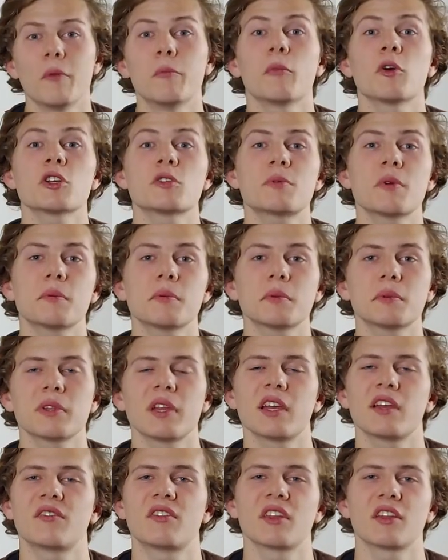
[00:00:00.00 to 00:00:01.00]
Most people
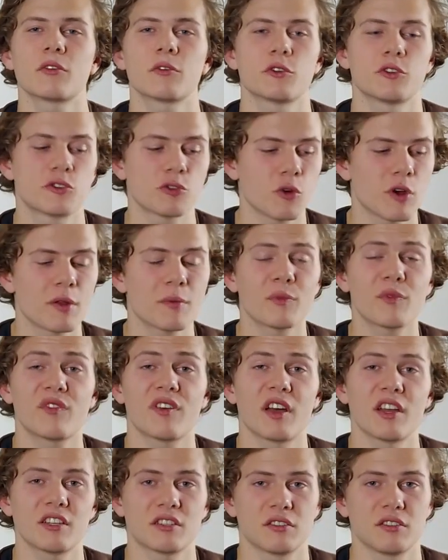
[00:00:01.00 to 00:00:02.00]
believe that their enjoyment
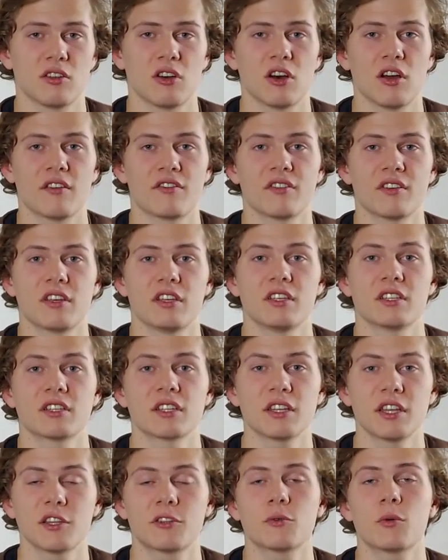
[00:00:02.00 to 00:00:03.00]
phase in life is
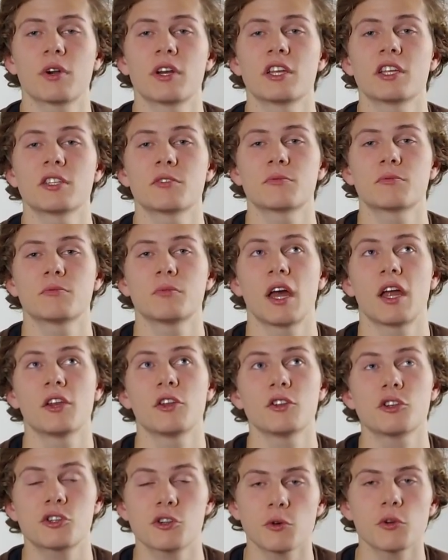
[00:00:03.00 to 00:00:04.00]
in their 20s, and
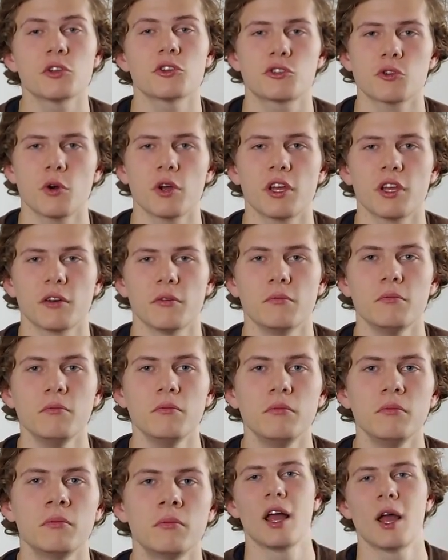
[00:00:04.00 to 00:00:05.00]
you should enjoy
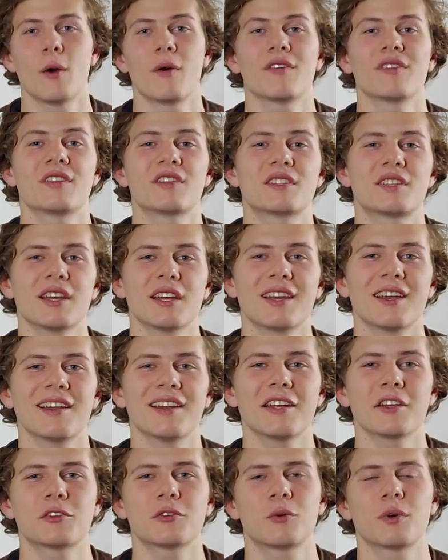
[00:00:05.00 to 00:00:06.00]
them. However, this decade
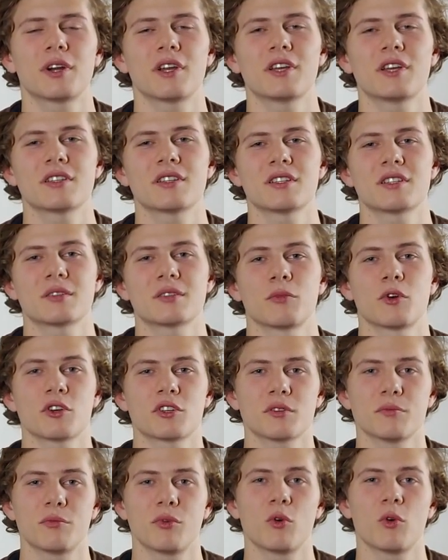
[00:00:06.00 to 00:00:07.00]
in our 20s is the
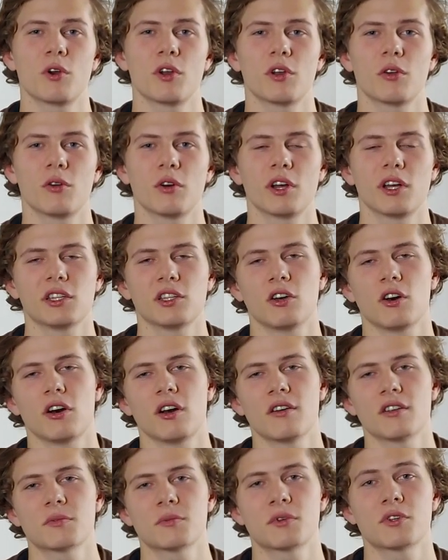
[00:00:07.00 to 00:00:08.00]
most important in all our
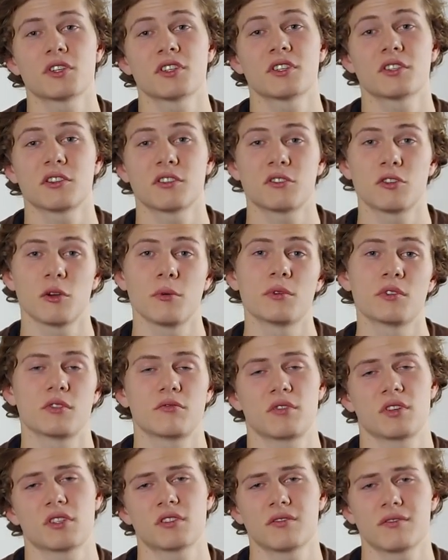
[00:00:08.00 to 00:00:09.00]
lives because it determines the
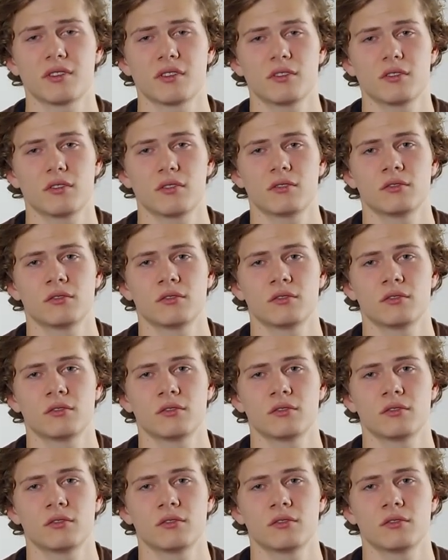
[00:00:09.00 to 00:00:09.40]
rest of it.